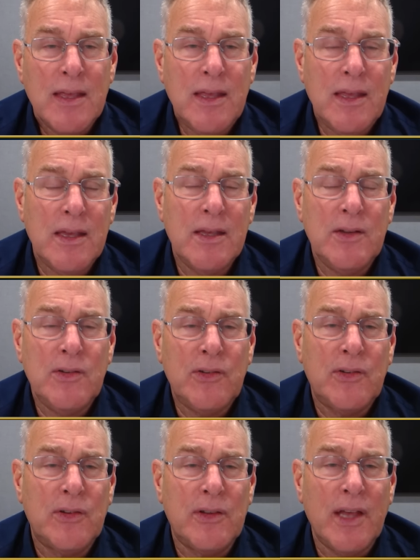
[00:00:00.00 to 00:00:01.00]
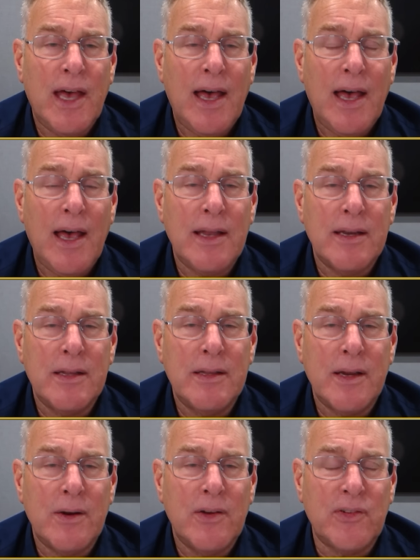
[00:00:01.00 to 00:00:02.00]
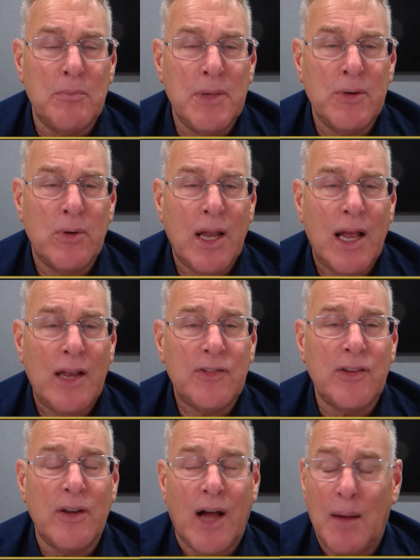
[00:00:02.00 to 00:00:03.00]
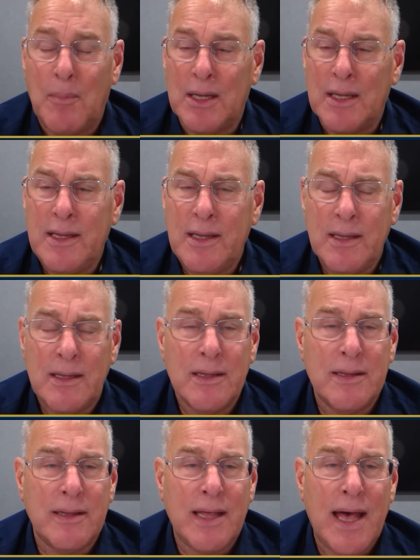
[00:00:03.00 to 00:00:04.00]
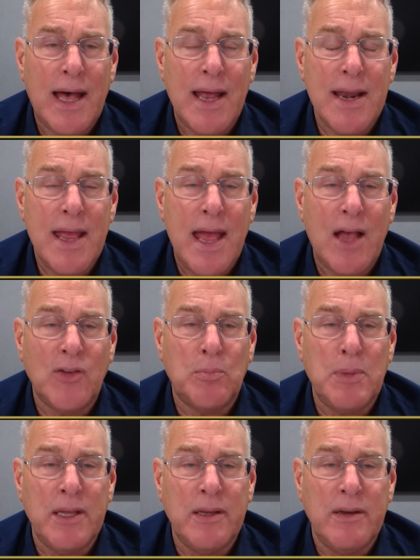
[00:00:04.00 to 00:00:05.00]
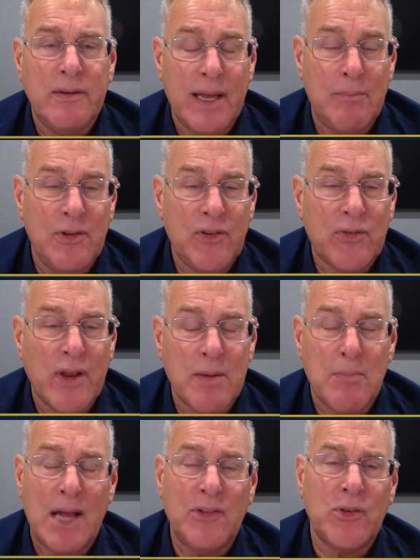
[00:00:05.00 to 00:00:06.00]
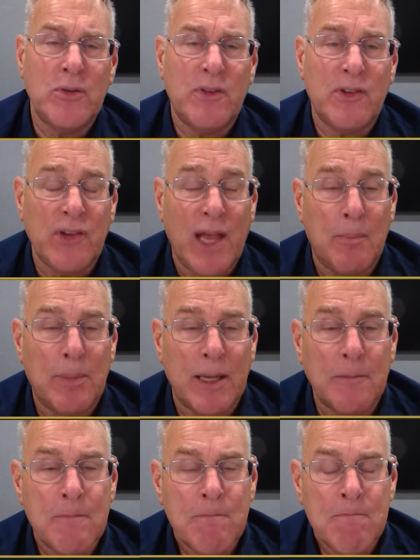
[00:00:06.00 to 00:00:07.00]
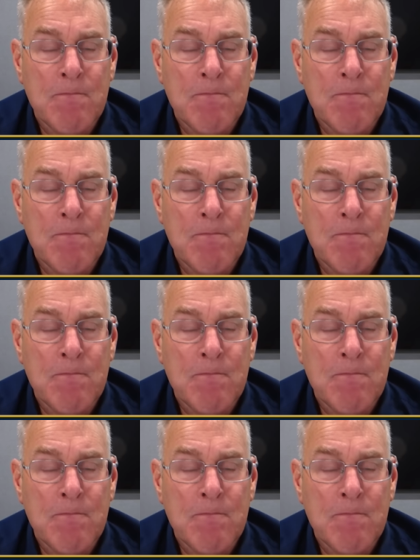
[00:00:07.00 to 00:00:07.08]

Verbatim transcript: is that there is a mineralized anomaly that has been demonstrated by surface sampling.